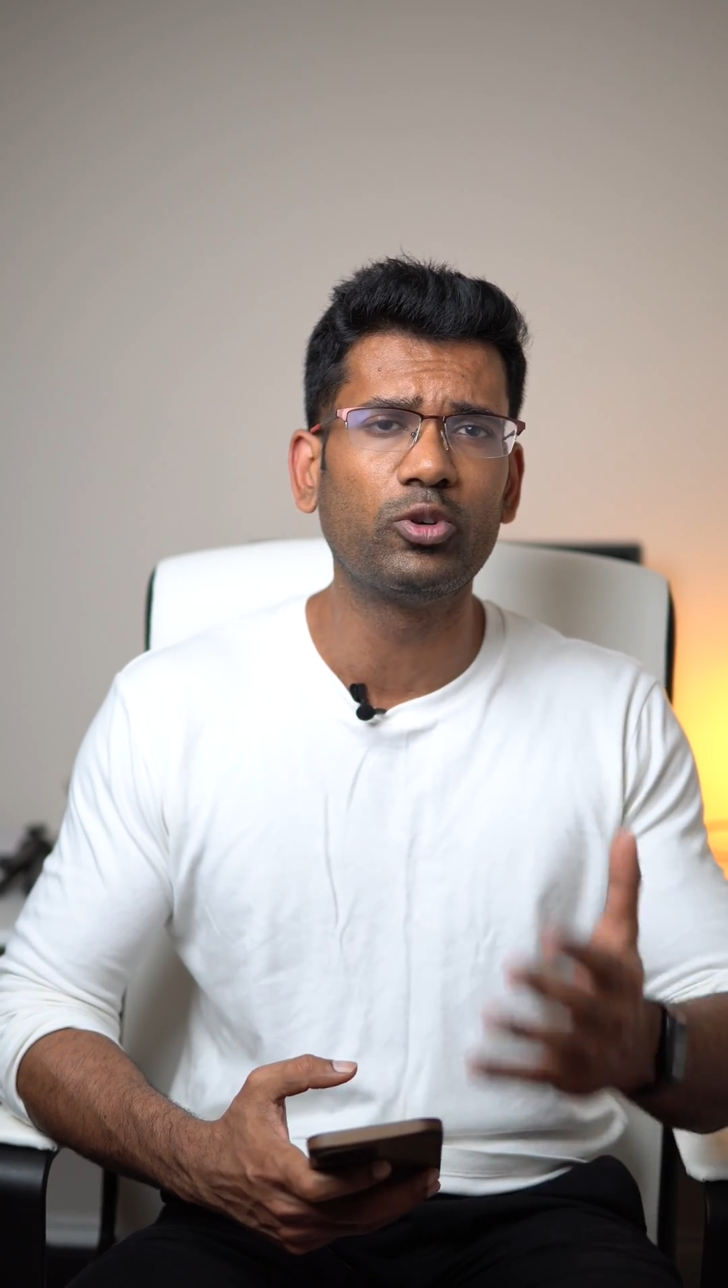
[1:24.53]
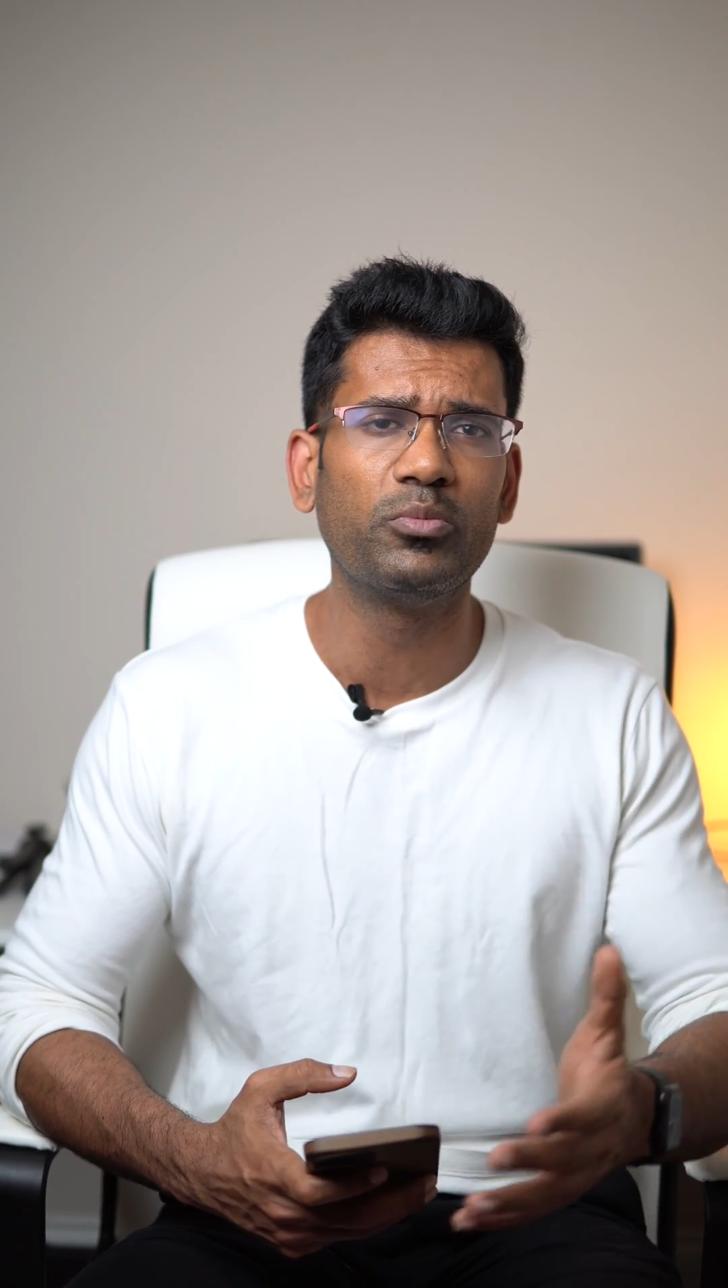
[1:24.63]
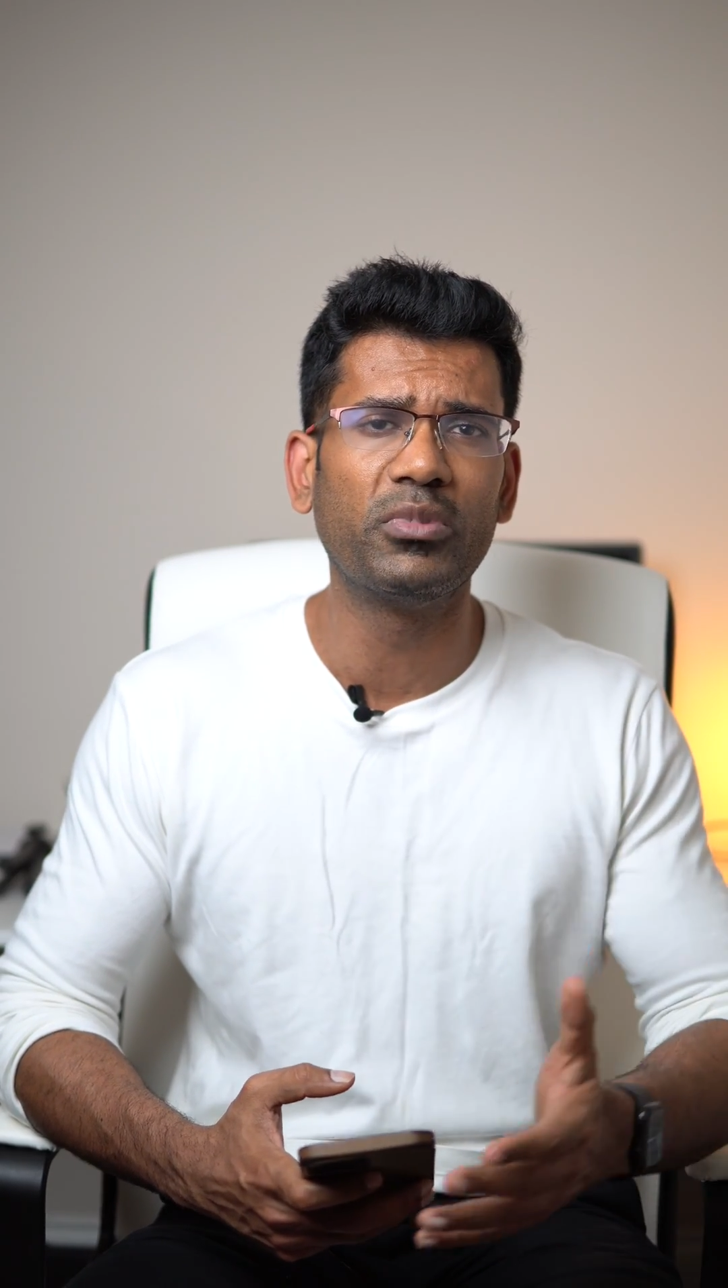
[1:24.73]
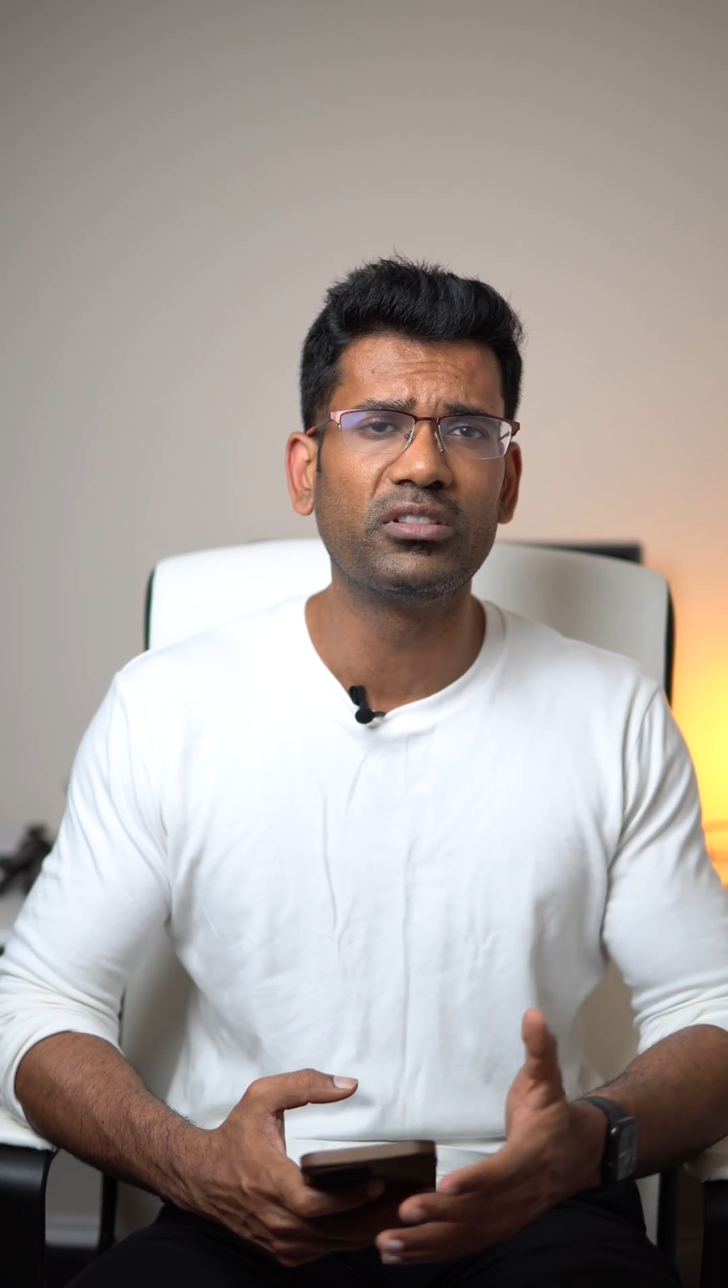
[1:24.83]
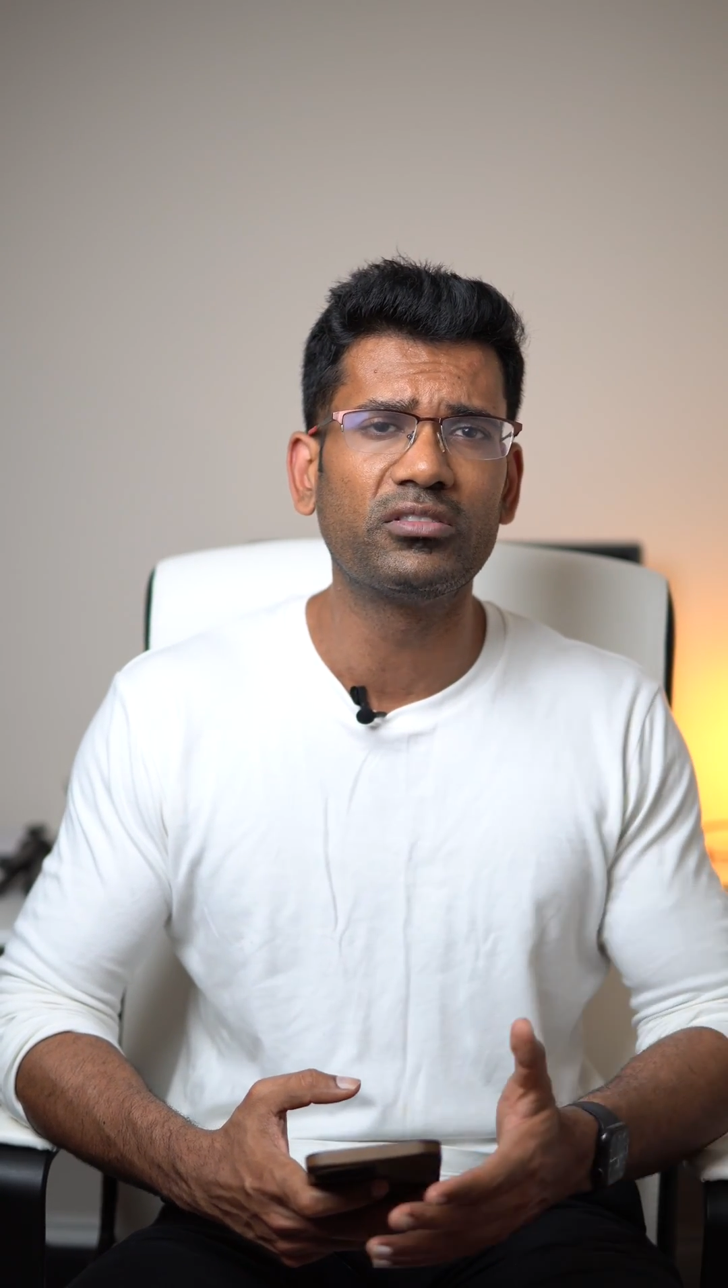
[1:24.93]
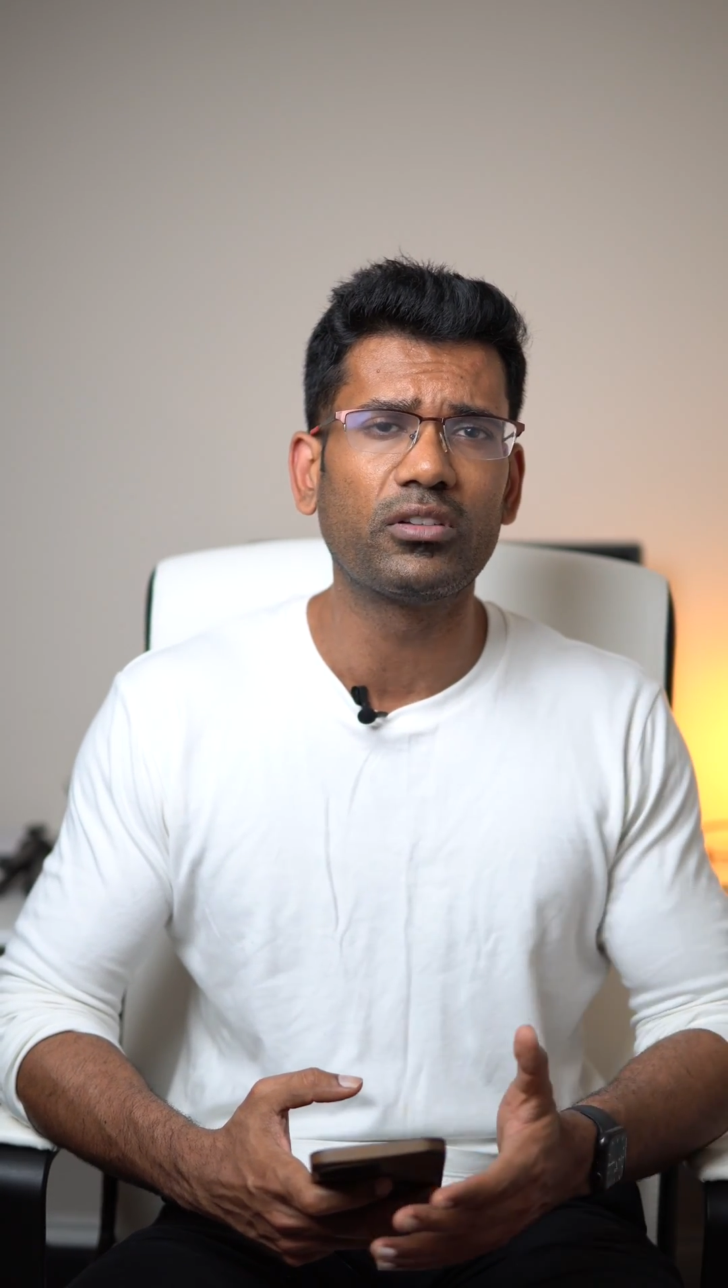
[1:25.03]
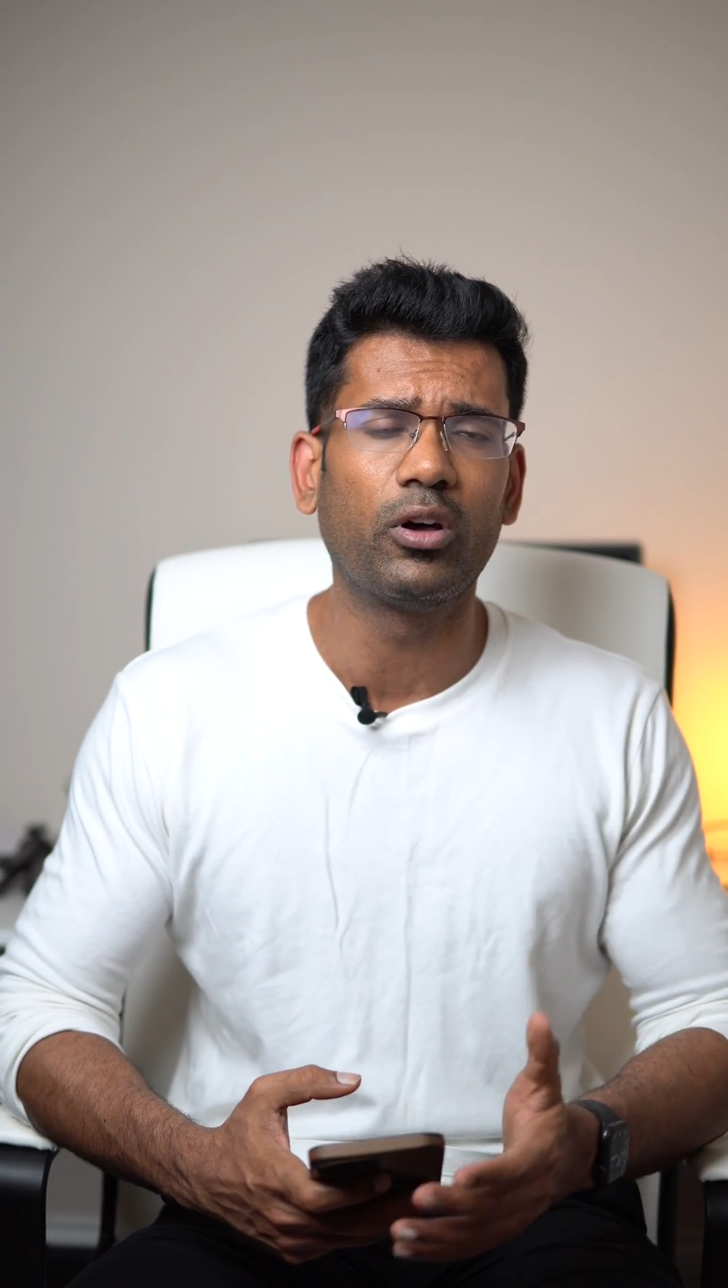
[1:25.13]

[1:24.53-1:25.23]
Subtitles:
2 months